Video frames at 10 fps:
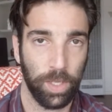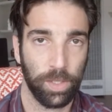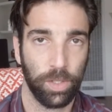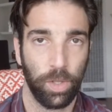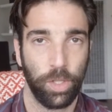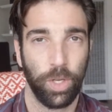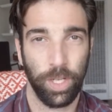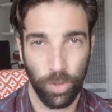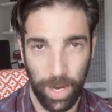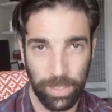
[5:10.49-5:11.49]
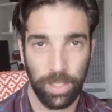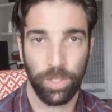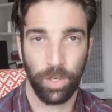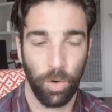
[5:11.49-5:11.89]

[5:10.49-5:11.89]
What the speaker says: so that you can transition